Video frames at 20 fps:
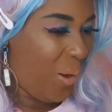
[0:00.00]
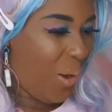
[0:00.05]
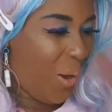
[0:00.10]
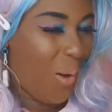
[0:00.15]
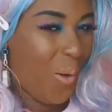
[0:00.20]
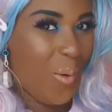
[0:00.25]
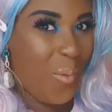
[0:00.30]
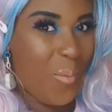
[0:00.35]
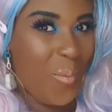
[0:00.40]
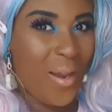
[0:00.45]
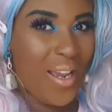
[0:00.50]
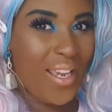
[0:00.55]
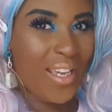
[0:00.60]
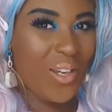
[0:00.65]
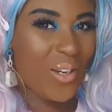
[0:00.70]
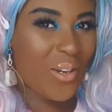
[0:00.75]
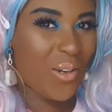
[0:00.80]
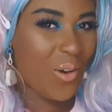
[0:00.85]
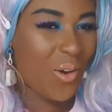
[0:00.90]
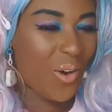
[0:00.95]
Oh my
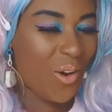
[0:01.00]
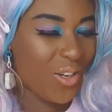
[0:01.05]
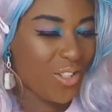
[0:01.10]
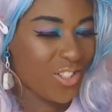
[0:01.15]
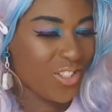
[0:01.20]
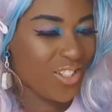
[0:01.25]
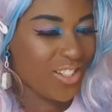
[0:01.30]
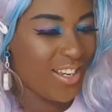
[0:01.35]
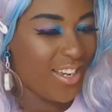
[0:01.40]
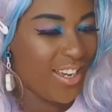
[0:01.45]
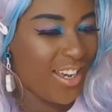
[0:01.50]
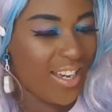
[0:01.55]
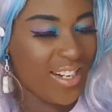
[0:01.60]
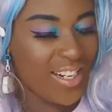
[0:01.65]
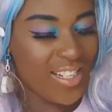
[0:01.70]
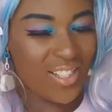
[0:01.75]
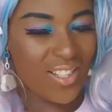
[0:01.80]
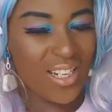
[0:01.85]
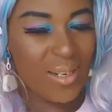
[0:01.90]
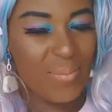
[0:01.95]
gosh.
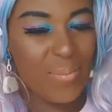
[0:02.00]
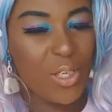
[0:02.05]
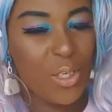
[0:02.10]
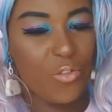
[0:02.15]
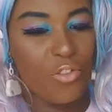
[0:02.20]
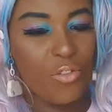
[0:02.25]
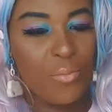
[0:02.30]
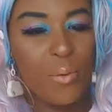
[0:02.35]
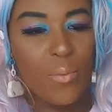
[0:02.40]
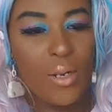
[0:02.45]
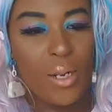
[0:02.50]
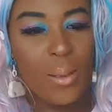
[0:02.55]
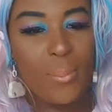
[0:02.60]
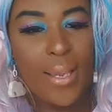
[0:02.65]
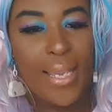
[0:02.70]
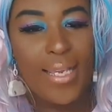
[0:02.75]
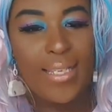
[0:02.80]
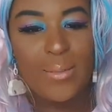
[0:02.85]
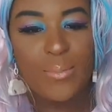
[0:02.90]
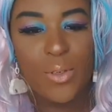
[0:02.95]
And this is going to be good for me when I'm
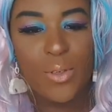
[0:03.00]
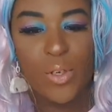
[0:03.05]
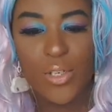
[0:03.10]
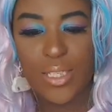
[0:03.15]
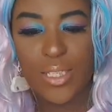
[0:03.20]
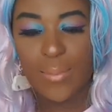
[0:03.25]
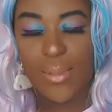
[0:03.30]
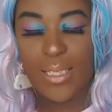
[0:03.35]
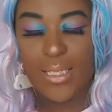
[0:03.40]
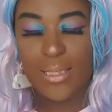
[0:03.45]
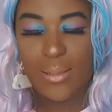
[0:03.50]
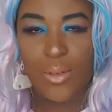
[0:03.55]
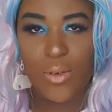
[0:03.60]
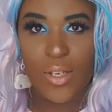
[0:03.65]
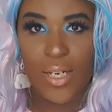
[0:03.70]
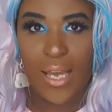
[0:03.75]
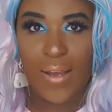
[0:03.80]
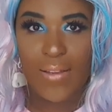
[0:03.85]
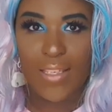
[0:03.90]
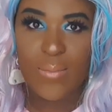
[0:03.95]
painting because it means I'm not
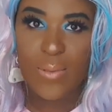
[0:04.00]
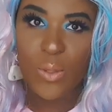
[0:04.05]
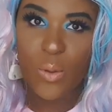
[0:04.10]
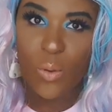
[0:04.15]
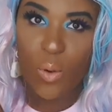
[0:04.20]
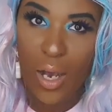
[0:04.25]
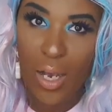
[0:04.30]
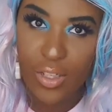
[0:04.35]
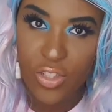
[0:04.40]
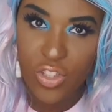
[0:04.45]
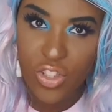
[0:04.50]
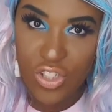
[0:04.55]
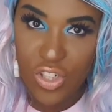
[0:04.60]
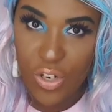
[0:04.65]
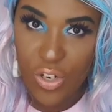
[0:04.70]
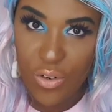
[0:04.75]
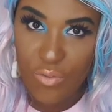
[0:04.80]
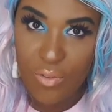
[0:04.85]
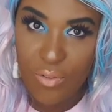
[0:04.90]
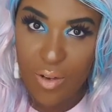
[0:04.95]
going to have to be all hunched
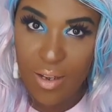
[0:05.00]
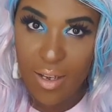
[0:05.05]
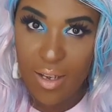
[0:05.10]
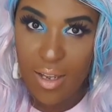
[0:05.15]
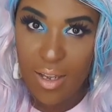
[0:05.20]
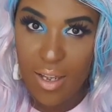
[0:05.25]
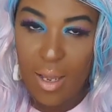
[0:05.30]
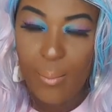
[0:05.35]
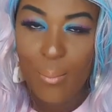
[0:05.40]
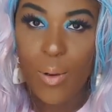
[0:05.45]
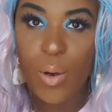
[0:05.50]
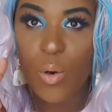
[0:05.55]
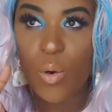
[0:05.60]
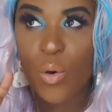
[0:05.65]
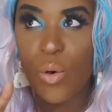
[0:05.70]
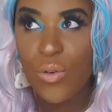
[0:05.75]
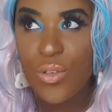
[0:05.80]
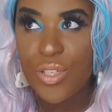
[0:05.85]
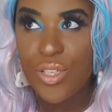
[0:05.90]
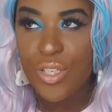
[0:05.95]
over, but
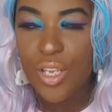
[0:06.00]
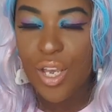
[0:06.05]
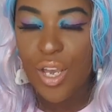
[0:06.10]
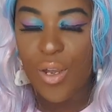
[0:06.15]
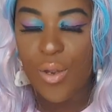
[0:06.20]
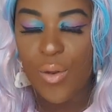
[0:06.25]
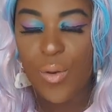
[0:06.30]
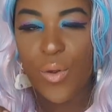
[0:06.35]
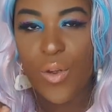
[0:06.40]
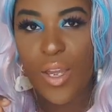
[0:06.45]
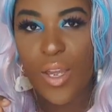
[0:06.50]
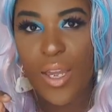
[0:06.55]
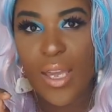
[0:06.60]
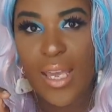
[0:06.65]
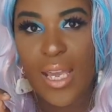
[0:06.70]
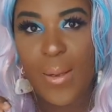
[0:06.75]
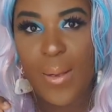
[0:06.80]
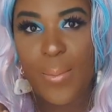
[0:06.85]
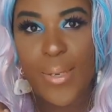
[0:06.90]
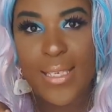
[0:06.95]
also
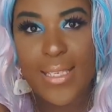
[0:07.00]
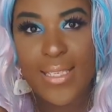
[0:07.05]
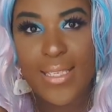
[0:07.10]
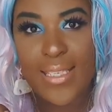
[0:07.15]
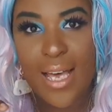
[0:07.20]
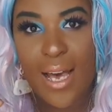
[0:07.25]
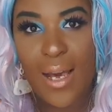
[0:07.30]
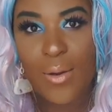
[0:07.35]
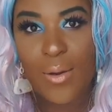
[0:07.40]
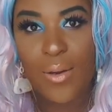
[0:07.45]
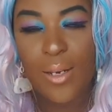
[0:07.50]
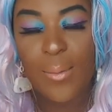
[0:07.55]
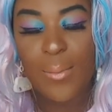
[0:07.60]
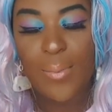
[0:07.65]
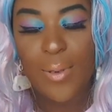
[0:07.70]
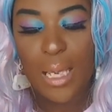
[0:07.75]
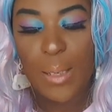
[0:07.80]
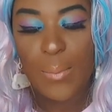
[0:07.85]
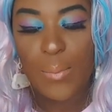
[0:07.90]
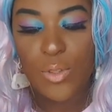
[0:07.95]
it means that I'm going to
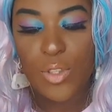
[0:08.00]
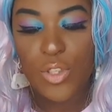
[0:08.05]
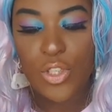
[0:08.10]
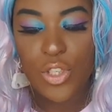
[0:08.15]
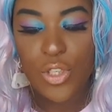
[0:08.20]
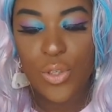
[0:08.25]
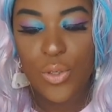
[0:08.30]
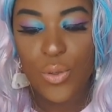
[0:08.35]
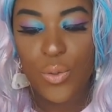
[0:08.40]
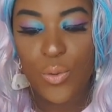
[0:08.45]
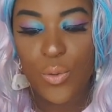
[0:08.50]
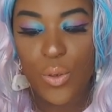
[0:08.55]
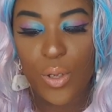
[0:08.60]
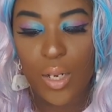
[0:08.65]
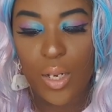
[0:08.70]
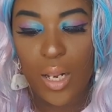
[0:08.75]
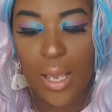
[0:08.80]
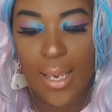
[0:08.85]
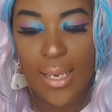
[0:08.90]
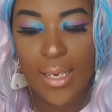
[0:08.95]
be able to
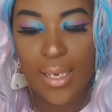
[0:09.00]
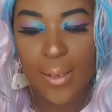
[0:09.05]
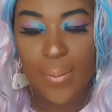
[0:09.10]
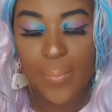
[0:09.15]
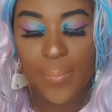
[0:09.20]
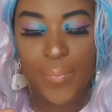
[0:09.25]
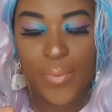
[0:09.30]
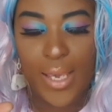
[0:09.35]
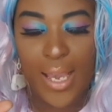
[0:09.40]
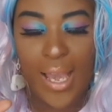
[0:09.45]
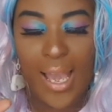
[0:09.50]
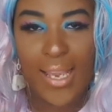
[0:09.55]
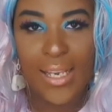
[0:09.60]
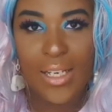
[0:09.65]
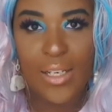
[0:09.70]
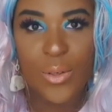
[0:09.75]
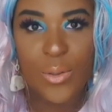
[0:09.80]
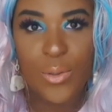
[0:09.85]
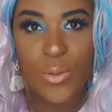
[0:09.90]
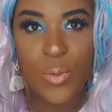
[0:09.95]
like
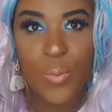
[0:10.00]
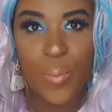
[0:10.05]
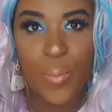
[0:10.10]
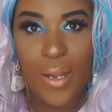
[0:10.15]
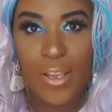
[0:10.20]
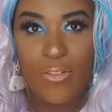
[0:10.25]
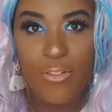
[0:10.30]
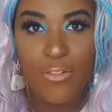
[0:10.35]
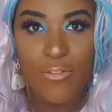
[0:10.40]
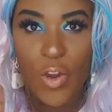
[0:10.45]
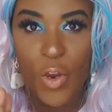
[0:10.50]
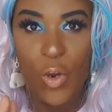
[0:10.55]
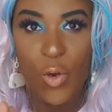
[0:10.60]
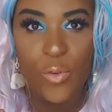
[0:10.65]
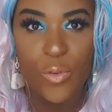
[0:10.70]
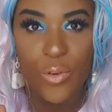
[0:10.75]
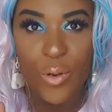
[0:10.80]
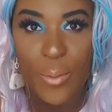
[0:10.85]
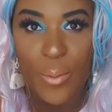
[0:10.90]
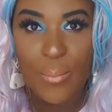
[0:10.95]
angle my
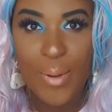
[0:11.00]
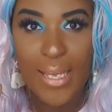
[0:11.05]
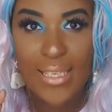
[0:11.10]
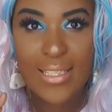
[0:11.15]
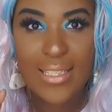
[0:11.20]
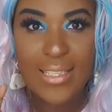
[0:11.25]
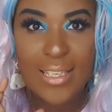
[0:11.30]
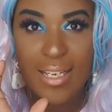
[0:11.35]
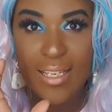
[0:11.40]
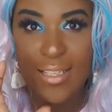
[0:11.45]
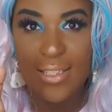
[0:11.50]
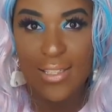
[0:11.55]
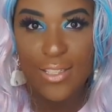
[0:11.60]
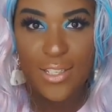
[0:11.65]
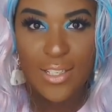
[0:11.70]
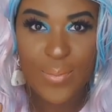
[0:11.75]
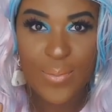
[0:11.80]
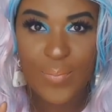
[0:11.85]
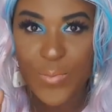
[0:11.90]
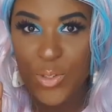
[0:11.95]
phone better
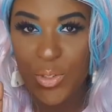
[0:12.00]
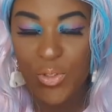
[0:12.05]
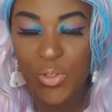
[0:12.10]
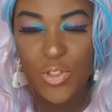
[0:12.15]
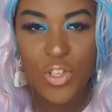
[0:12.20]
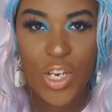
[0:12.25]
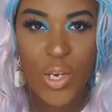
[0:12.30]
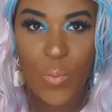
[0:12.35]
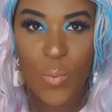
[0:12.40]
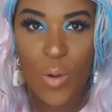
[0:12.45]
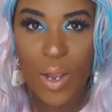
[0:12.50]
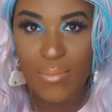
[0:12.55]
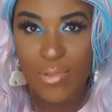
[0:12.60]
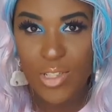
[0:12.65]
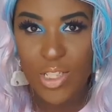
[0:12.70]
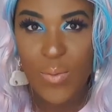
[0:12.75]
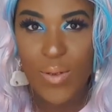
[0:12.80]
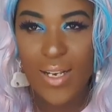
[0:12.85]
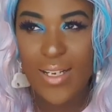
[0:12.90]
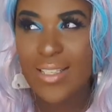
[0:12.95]
to sort of show you what
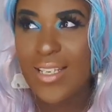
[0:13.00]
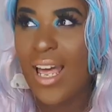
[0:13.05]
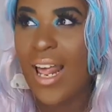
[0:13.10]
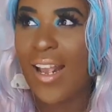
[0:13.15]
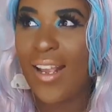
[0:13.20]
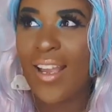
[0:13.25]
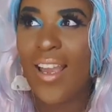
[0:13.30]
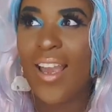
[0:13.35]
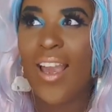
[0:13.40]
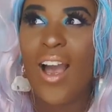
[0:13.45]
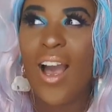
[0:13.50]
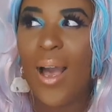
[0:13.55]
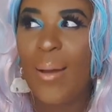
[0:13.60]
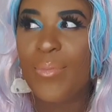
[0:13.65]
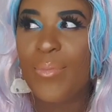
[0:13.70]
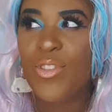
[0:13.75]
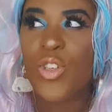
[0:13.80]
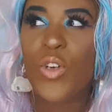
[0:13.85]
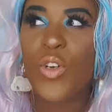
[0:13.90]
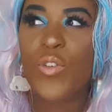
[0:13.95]
I'm doing, because
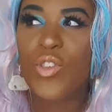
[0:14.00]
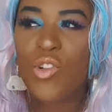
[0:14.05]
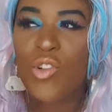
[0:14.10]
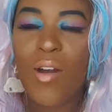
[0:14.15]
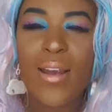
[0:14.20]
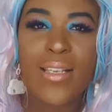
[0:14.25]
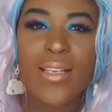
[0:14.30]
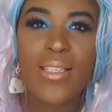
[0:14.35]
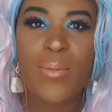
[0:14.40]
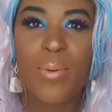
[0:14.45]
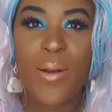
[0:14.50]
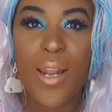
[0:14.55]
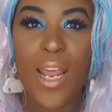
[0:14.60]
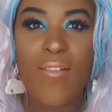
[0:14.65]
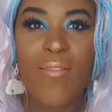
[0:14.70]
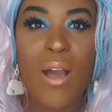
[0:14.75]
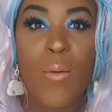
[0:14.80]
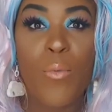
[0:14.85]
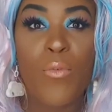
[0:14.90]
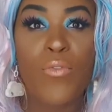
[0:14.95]
I'm sort of trying to
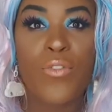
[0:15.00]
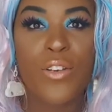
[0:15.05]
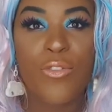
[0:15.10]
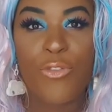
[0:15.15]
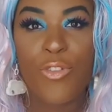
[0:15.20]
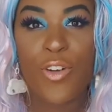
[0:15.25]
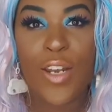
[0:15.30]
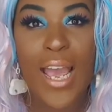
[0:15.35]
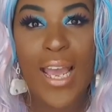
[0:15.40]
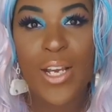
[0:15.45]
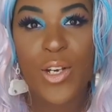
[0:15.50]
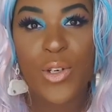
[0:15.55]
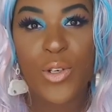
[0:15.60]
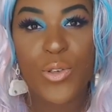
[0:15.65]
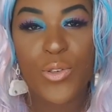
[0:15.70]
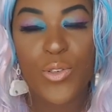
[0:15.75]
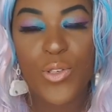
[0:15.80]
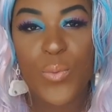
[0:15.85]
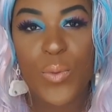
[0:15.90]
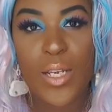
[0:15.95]
play around with different
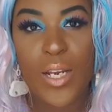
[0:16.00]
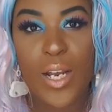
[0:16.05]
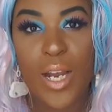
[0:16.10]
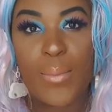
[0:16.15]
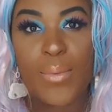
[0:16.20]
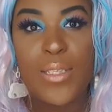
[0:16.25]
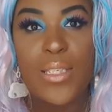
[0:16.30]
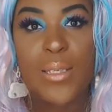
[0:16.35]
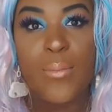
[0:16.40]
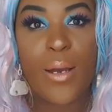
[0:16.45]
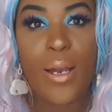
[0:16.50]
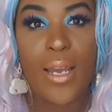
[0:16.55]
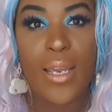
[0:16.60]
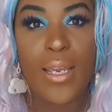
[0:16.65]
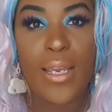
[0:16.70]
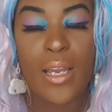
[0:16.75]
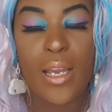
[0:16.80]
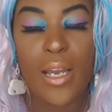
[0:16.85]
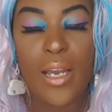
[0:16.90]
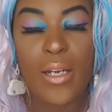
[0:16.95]
angles when it comes to
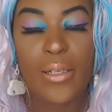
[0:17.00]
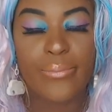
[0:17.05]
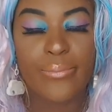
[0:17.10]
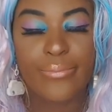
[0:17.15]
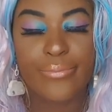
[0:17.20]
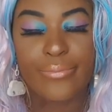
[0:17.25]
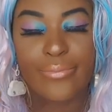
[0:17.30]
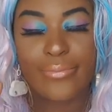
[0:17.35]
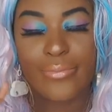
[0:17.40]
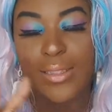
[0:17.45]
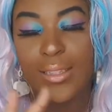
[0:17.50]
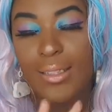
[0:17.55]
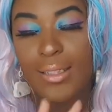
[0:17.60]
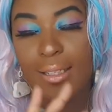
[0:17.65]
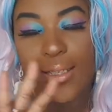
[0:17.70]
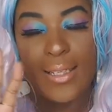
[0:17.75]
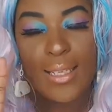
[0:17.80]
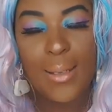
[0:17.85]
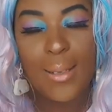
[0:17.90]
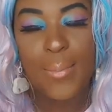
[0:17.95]
my
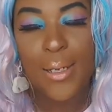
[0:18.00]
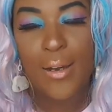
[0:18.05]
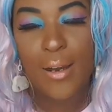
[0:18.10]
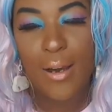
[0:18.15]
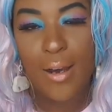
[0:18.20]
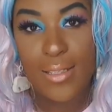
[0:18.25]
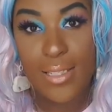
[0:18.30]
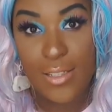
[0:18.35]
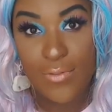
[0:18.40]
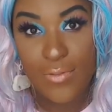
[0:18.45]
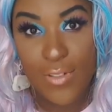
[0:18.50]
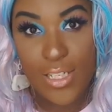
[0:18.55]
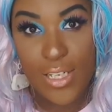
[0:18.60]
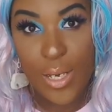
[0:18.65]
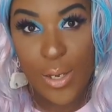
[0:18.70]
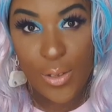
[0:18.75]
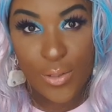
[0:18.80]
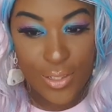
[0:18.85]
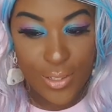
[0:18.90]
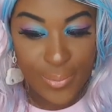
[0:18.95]
like my arty
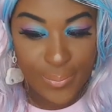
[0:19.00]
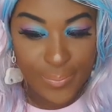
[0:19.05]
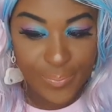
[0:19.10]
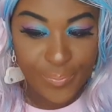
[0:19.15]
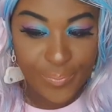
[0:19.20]
videos,